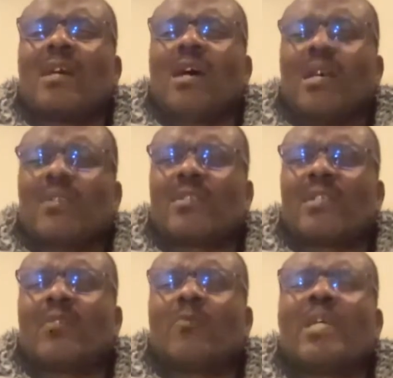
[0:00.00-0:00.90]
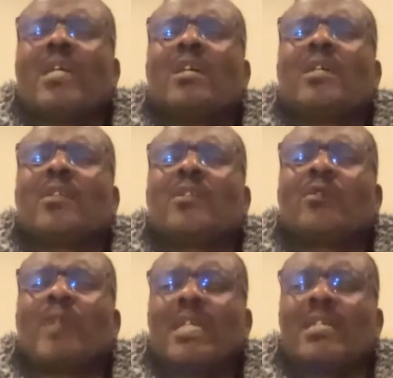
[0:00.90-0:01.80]
us in the
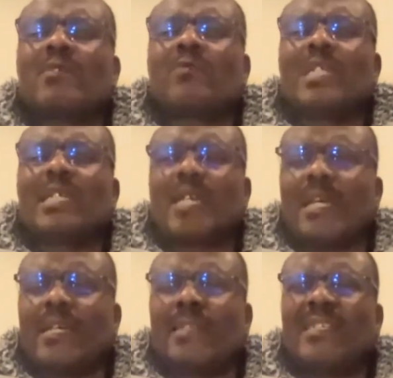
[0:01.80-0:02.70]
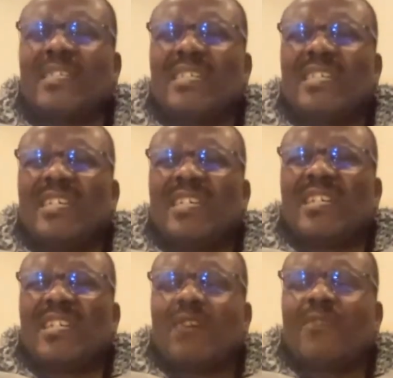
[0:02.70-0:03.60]
ways we care,
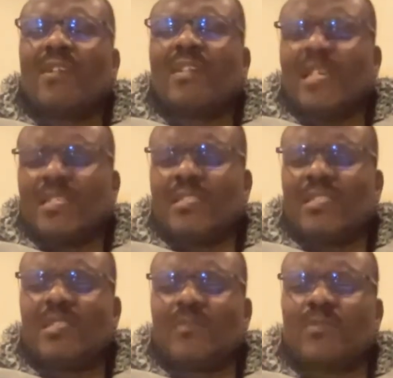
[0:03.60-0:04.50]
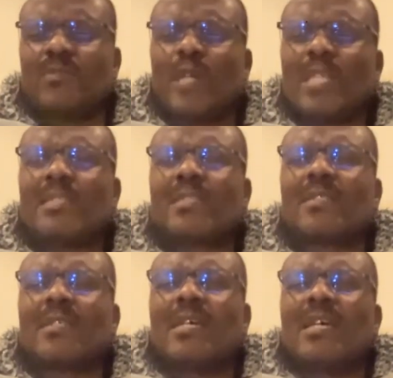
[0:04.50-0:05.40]
loving relationships, words
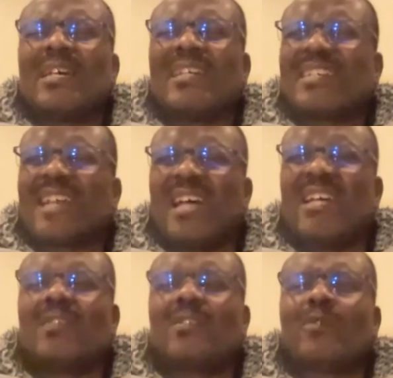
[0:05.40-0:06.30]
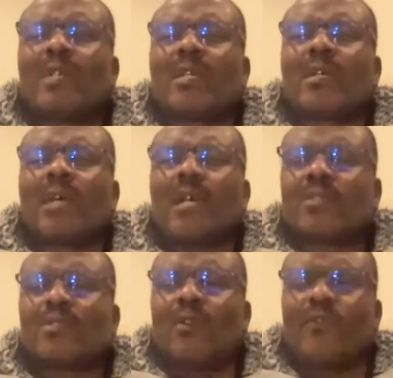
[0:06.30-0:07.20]
and kind
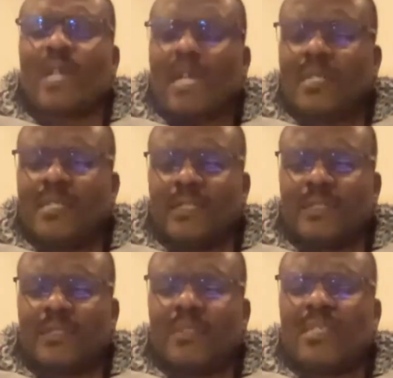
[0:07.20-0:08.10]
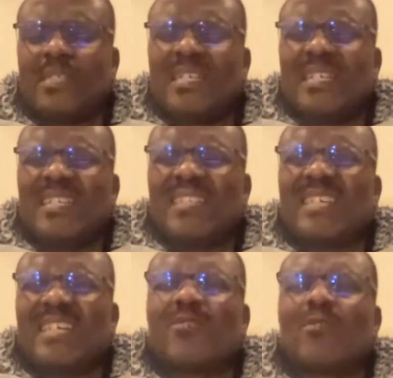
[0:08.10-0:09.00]
acts of kindness
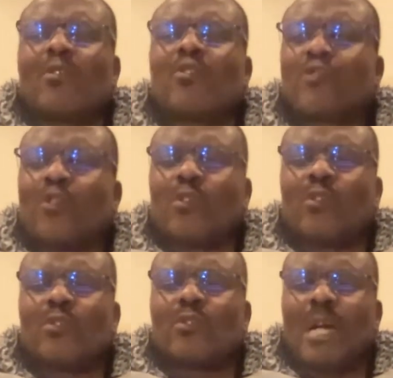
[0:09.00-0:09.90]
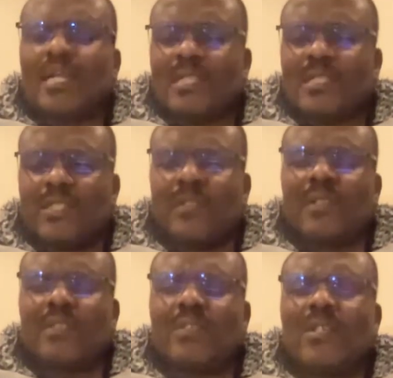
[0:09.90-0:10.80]
that will show to other
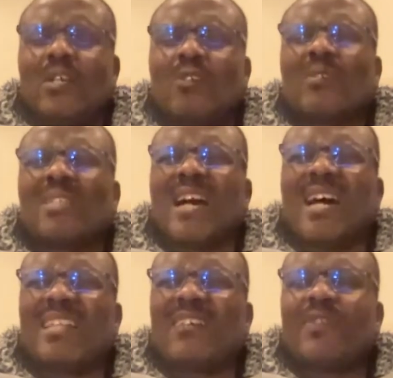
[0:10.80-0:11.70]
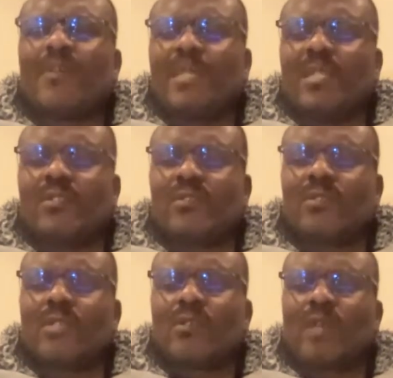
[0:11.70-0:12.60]
children, to the other families,
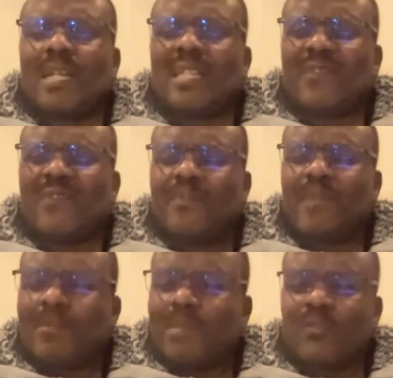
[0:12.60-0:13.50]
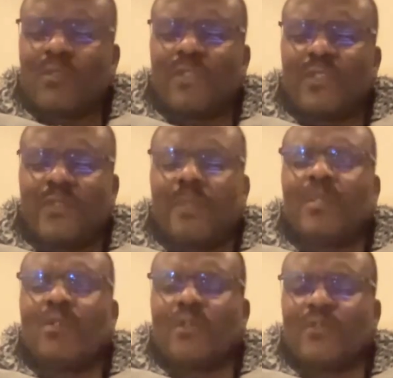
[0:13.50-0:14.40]
to other members of the
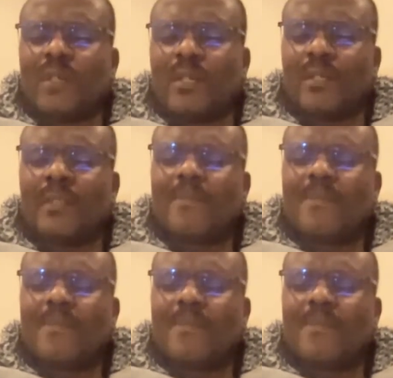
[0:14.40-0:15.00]
family of God.